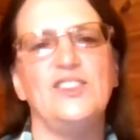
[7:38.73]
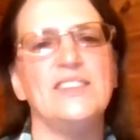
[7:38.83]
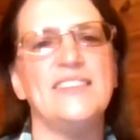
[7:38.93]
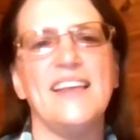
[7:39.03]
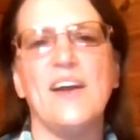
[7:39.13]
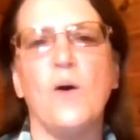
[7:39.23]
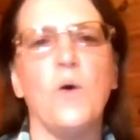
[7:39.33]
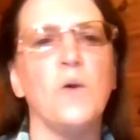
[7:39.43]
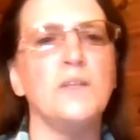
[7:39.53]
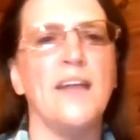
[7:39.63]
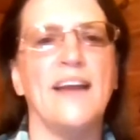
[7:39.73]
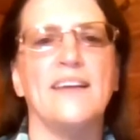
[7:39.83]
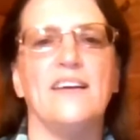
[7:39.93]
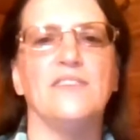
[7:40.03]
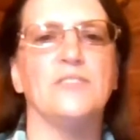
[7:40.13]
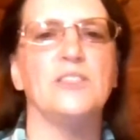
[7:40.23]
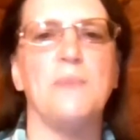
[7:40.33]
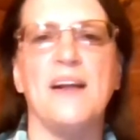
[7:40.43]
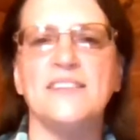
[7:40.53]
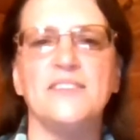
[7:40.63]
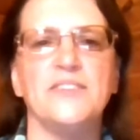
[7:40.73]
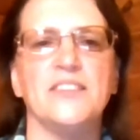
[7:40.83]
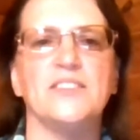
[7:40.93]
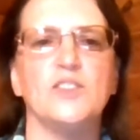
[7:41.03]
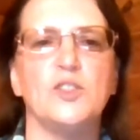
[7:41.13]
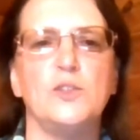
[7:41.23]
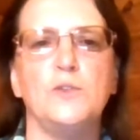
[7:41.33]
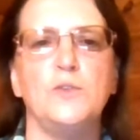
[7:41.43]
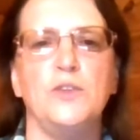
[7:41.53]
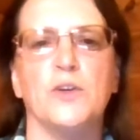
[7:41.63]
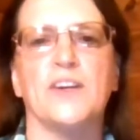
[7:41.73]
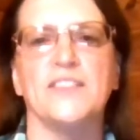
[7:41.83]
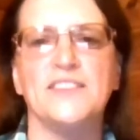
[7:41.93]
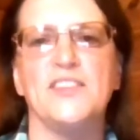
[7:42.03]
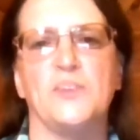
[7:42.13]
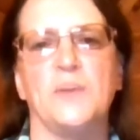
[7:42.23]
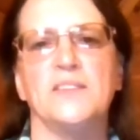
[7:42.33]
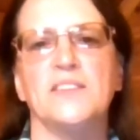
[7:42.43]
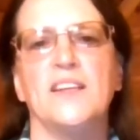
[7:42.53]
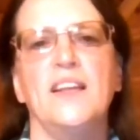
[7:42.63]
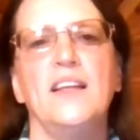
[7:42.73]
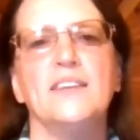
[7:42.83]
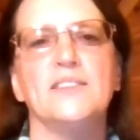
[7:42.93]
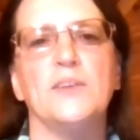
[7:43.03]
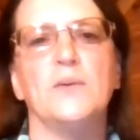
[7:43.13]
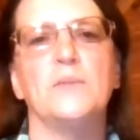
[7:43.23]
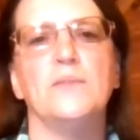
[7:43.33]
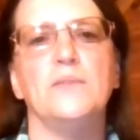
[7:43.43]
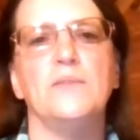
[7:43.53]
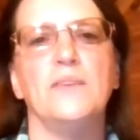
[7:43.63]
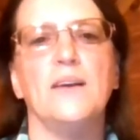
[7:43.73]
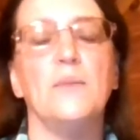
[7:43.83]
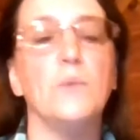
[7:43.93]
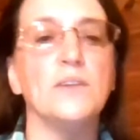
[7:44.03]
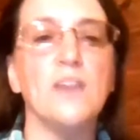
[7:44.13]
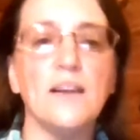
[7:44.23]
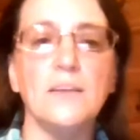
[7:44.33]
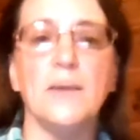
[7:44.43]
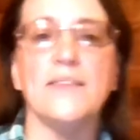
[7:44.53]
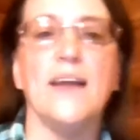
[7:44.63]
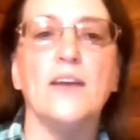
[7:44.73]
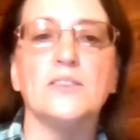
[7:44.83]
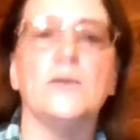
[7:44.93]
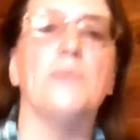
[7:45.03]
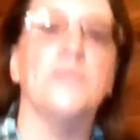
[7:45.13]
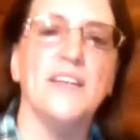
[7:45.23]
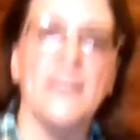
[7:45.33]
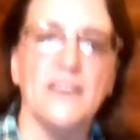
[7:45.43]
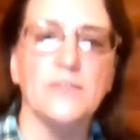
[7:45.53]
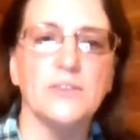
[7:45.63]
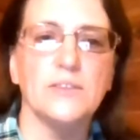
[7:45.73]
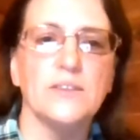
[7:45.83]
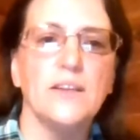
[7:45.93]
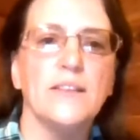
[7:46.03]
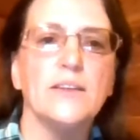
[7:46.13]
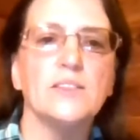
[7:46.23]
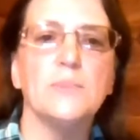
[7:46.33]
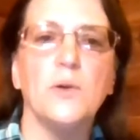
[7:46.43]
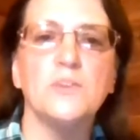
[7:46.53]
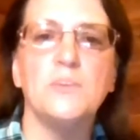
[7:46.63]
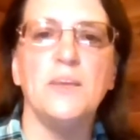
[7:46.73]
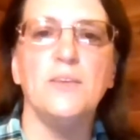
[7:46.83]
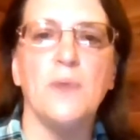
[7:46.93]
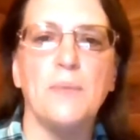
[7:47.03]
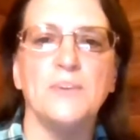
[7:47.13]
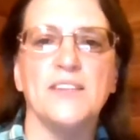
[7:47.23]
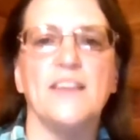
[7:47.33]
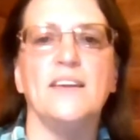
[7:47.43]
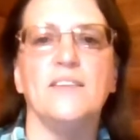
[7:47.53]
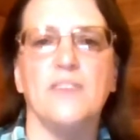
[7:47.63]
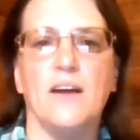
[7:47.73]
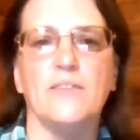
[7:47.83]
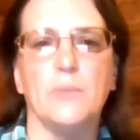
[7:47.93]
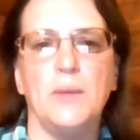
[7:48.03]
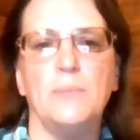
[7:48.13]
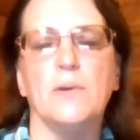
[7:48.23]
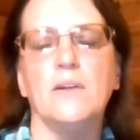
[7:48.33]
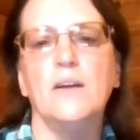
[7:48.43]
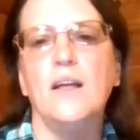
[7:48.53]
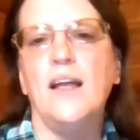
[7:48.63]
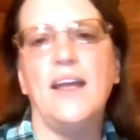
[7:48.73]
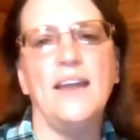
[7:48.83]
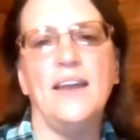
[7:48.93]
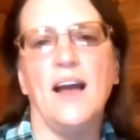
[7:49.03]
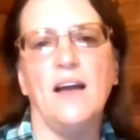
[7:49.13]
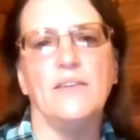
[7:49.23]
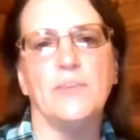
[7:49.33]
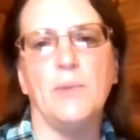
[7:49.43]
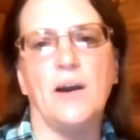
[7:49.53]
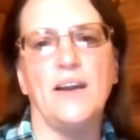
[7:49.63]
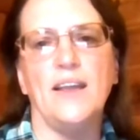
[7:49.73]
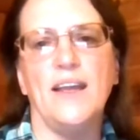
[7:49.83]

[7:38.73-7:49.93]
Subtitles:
Just that whole lack of responsiveness to your constituents. So we're talking about the House of Representatives. They're supposed to be representative of the people and not of the party.